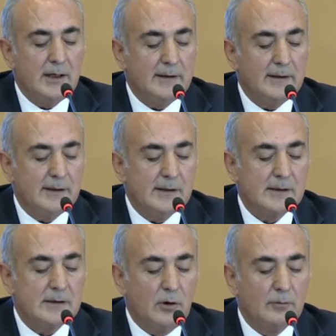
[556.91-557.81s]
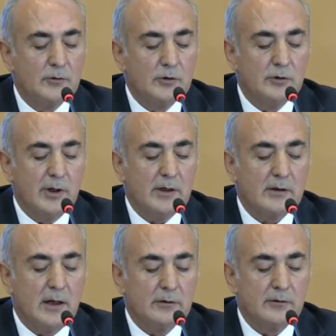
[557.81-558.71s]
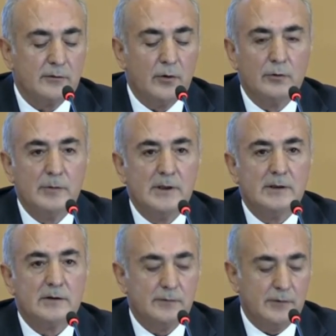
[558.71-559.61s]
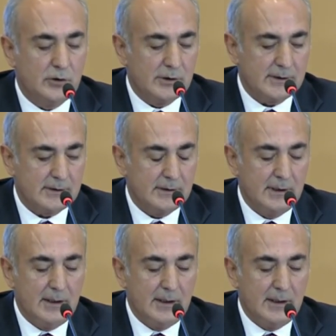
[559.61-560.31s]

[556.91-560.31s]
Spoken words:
and is home to around 4 million refugees.